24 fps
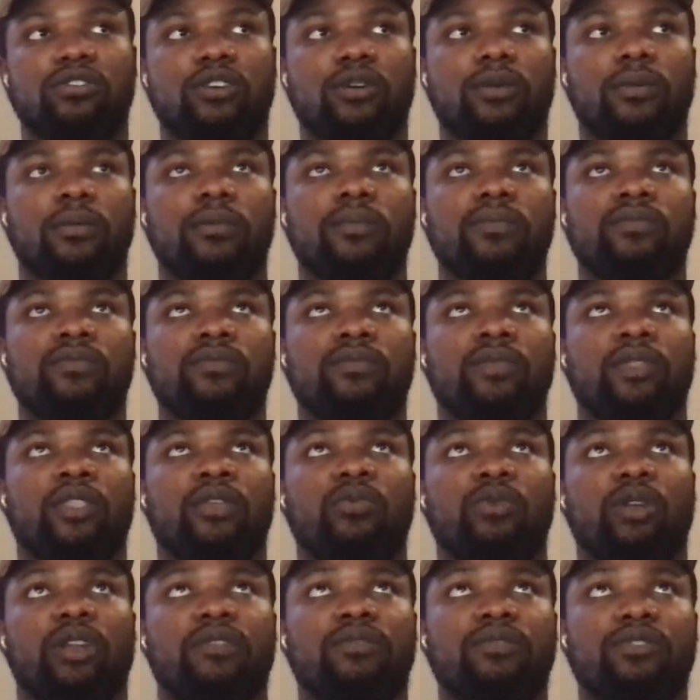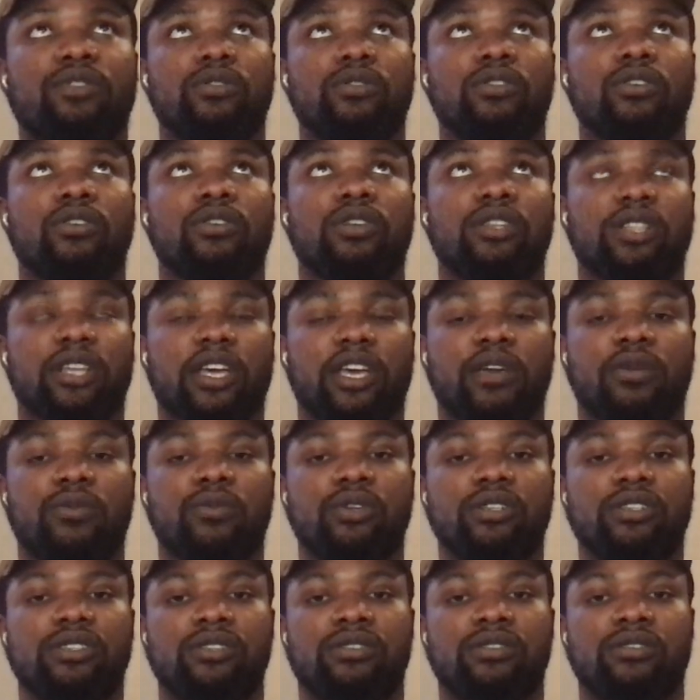So, whenever learn a
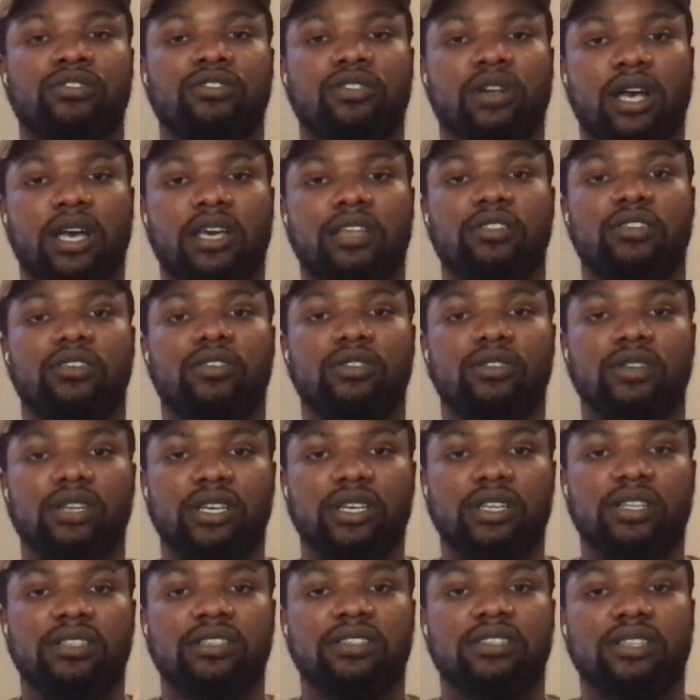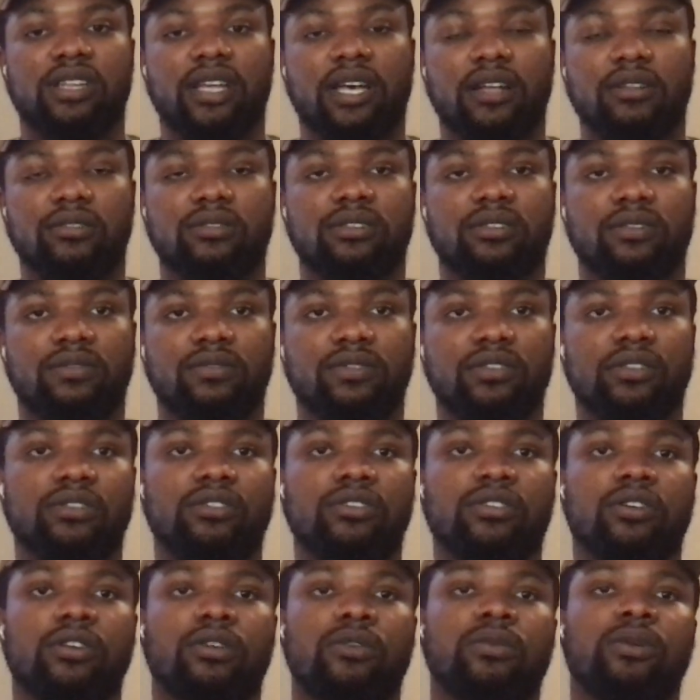language, try and learn the ins and outs of it
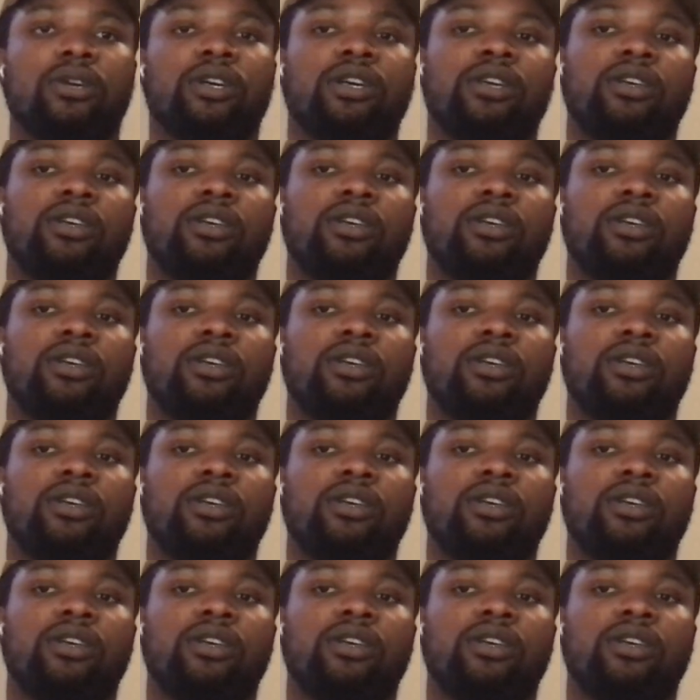so